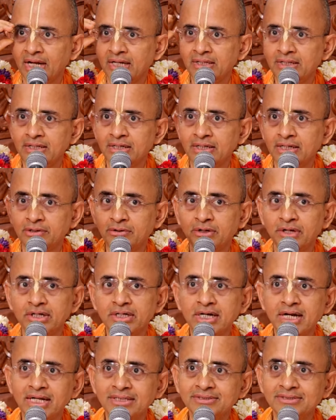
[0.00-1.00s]
and uh,
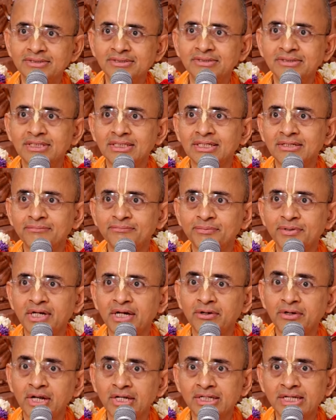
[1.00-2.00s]
regular classes in the
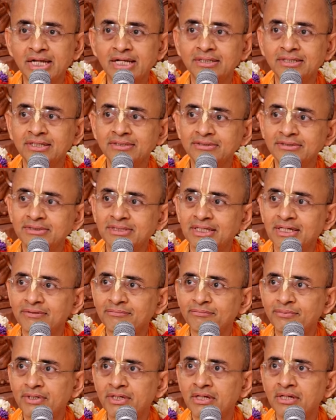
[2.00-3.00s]
temple, regular kirtans in the
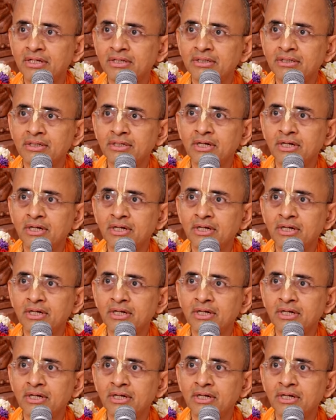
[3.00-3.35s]
temple,